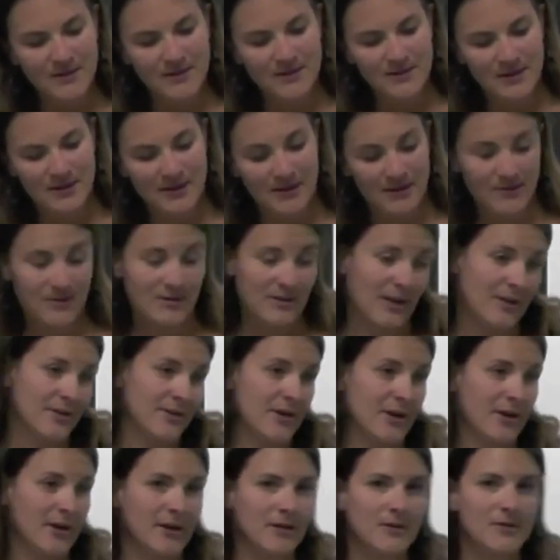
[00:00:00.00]

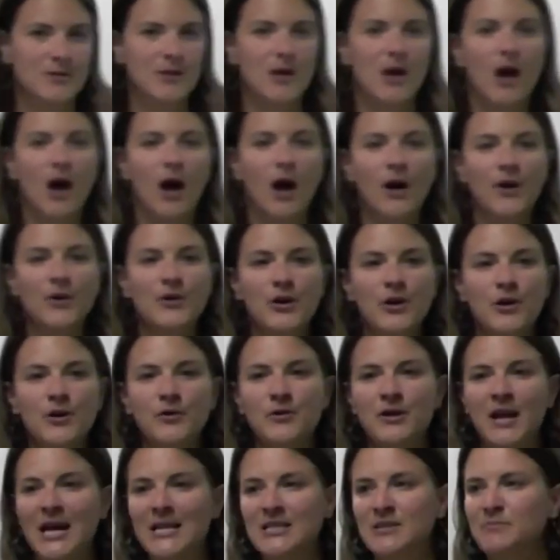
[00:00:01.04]
centaurs are
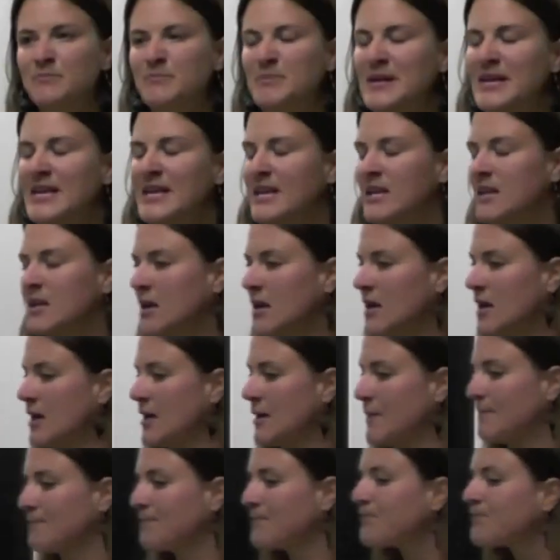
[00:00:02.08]
known as being
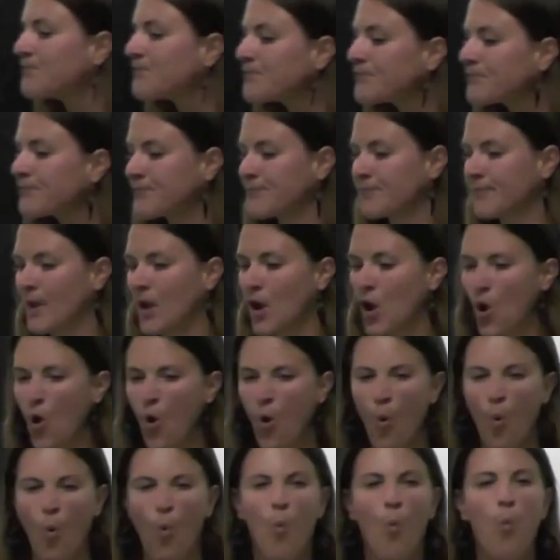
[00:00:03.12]

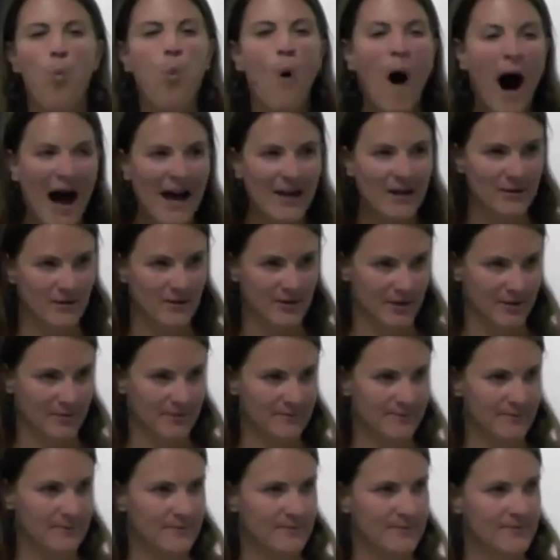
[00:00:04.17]
wild,
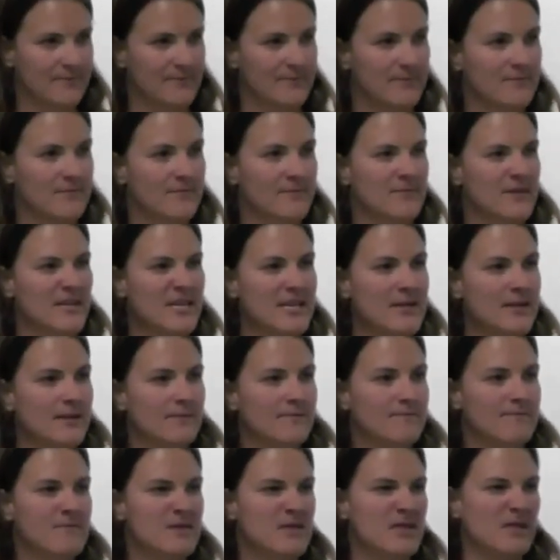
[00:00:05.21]
right?
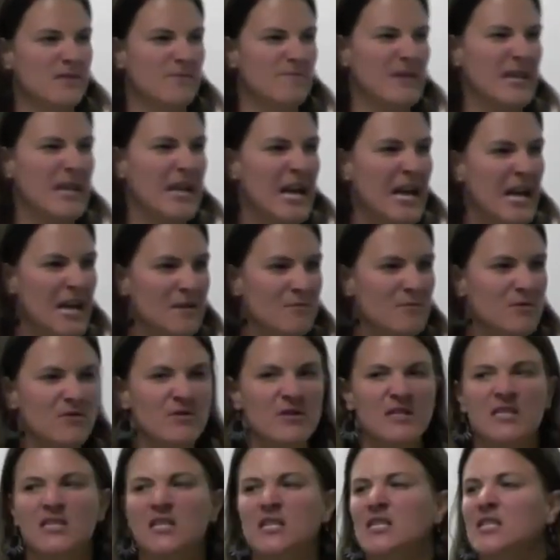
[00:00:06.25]
The animal
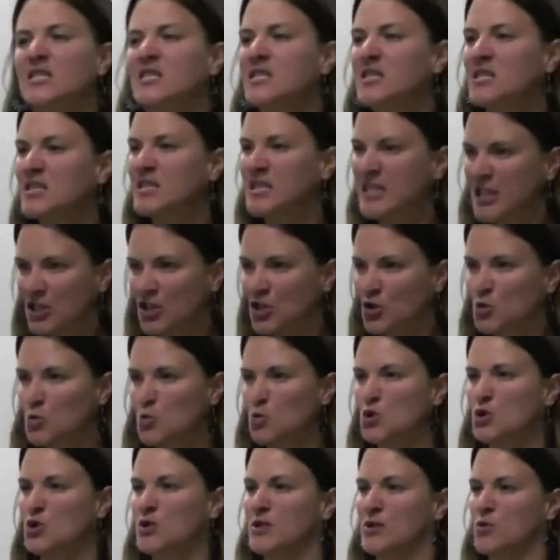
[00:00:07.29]
that's
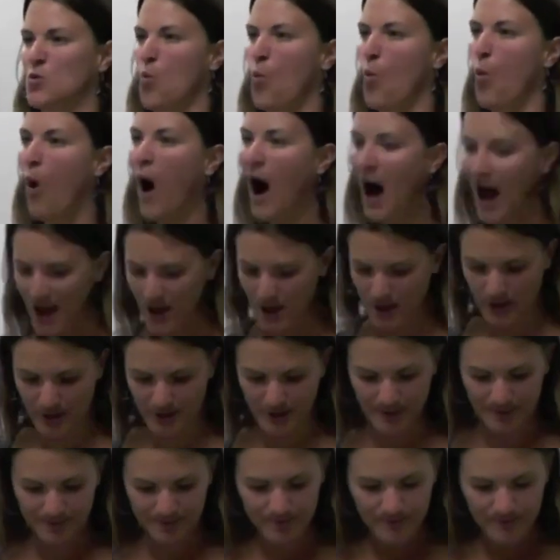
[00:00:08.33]
instinctual and wild,